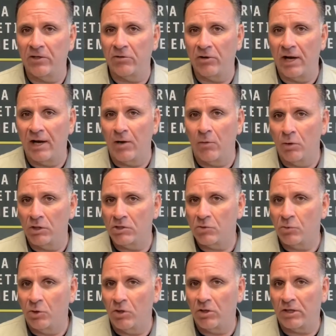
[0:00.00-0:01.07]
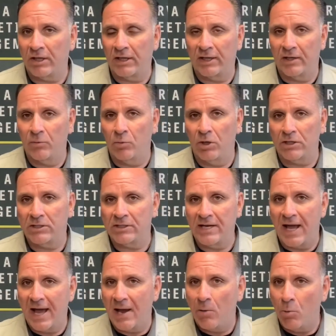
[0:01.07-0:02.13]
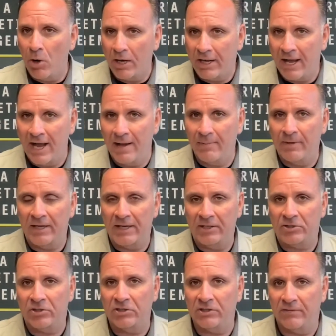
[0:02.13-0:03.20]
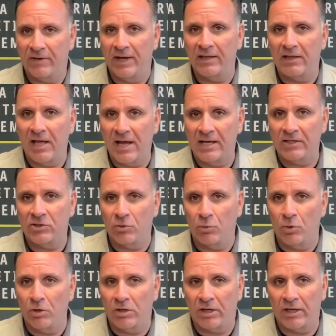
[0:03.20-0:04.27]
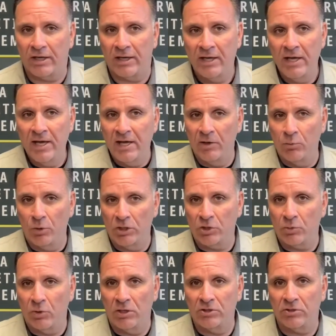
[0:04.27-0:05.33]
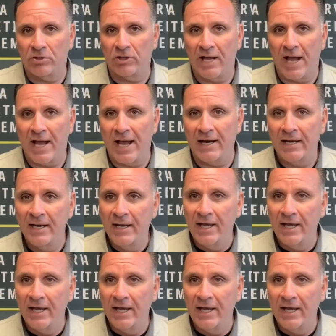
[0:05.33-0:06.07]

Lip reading: out what's working and what's not, what combinations of headlines are working and which ones are not,